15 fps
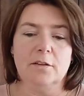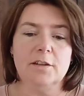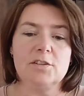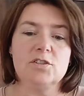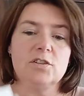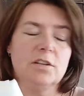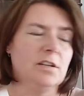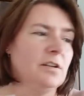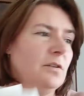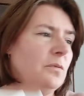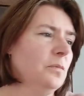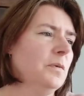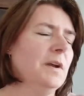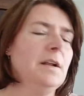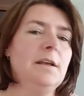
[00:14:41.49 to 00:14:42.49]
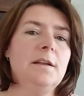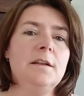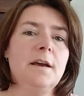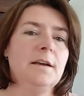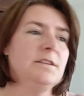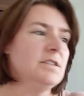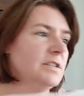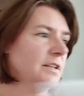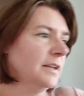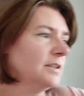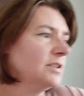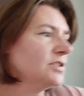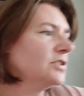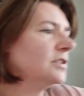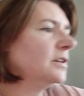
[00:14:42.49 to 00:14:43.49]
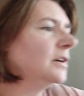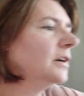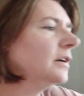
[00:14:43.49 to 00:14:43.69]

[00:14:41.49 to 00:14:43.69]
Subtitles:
This is a really nice stitch.